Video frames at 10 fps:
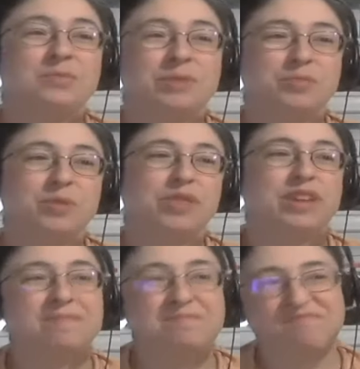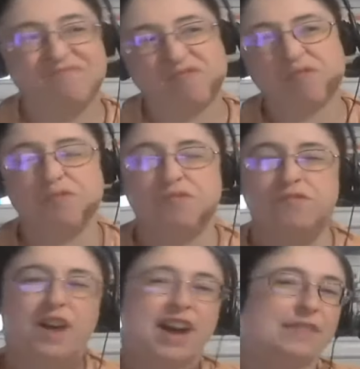was within
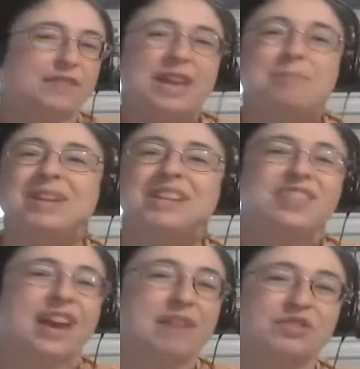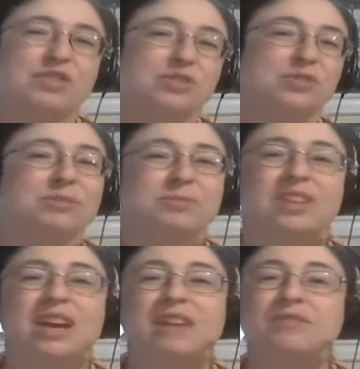five, ten minutes after the storms
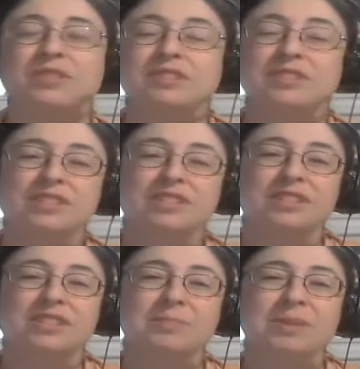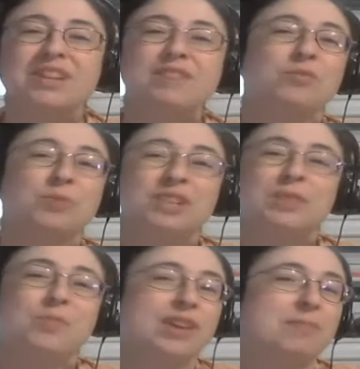left. But it never
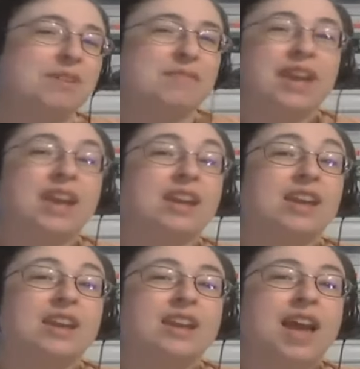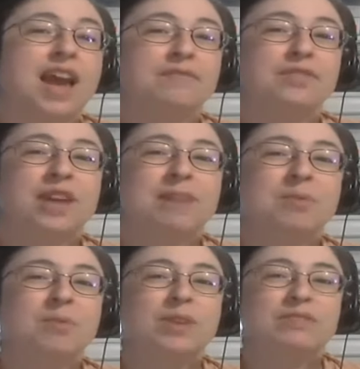really went above eighty after that
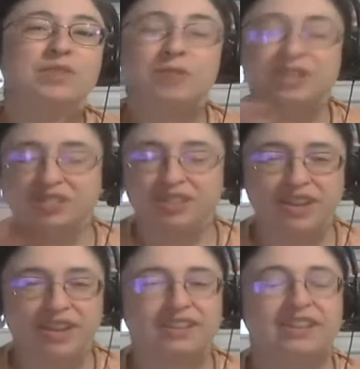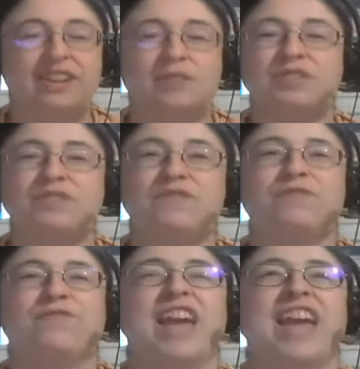point for the rest of the day. And it was Which is
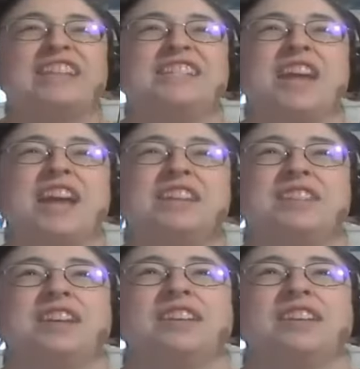nice. Fantastic.